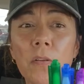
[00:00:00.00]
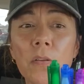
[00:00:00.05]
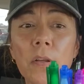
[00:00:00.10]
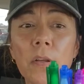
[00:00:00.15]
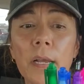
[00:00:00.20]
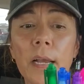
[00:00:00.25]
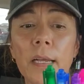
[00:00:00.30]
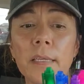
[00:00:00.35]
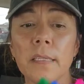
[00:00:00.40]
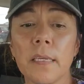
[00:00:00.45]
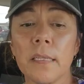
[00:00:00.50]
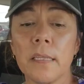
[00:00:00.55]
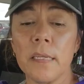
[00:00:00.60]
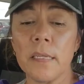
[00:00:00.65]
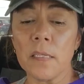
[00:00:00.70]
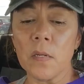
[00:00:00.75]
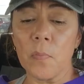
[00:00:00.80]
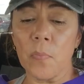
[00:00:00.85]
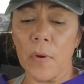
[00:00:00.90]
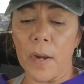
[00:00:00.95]
you guys, and
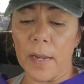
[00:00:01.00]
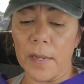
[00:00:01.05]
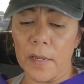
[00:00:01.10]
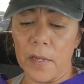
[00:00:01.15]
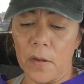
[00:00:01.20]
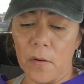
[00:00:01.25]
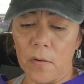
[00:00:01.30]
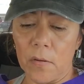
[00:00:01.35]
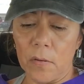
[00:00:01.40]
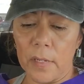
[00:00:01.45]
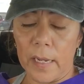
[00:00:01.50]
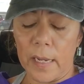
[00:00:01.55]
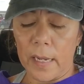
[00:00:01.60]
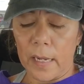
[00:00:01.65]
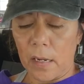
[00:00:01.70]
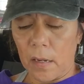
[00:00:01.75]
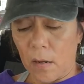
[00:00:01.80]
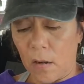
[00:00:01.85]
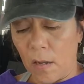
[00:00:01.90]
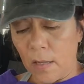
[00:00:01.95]
these are brand new,
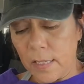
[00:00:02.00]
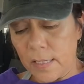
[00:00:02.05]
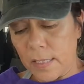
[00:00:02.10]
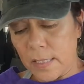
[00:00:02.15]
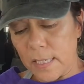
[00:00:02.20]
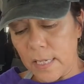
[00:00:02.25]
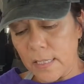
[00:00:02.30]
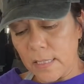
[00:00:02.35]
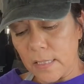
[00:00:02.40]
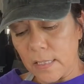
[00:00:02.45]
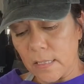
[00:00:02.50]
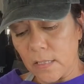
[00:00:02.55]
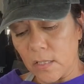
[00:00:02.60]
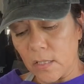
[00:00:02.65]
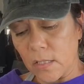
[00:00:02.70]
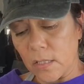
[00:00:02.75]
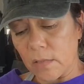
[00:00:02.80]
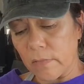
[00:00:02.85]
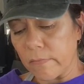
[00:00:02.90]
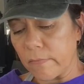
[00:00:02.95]
and all it says is
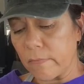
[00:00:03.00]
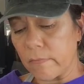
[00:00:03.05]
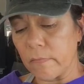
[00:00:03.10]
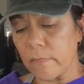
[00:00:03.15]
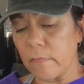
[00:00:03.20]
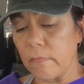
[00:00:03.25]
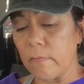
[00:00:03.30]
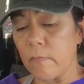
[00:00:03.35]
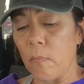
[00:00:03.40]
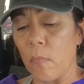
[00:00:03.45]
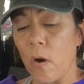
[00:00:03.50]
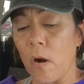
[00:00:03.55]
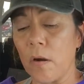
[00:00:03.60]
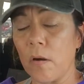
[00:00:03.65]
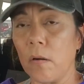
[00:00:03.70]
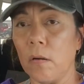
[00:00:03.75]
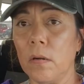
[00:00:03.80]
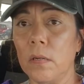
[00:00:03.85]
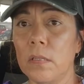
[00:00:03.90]
just marker.